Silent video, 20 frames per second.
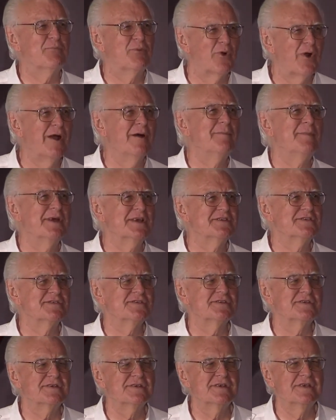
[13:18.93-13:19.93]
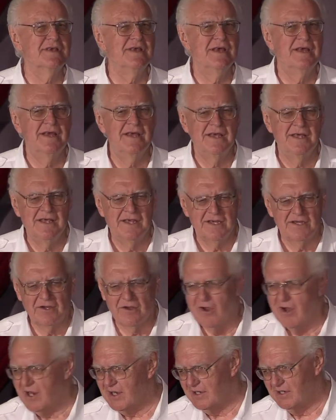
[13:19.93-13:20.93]
promise.
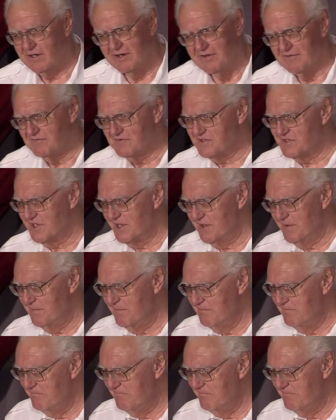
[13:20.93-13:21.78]
God loves them.